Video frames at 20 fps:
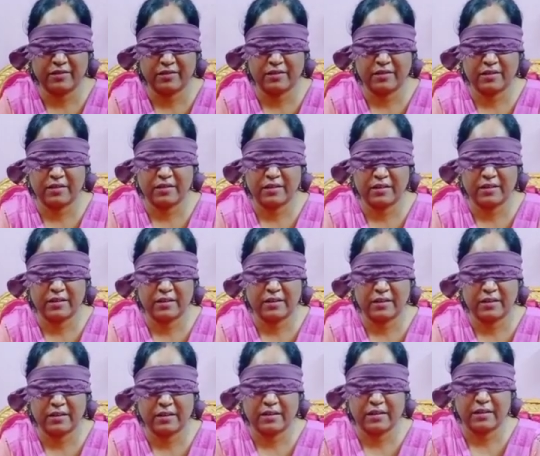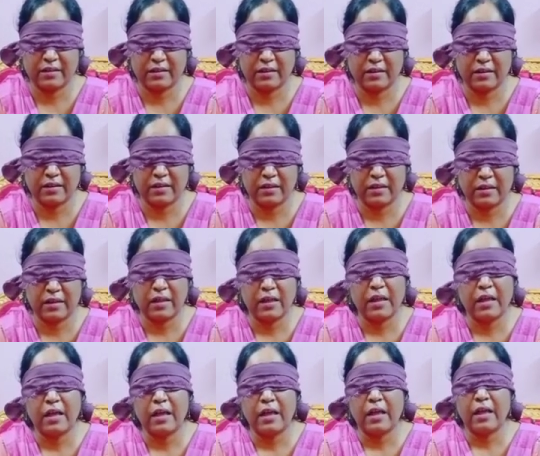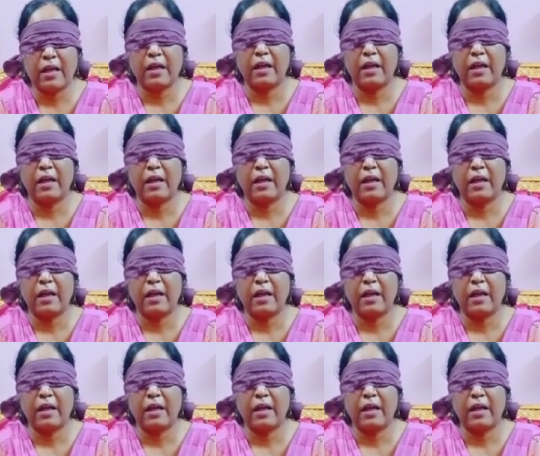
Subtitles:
[no speech]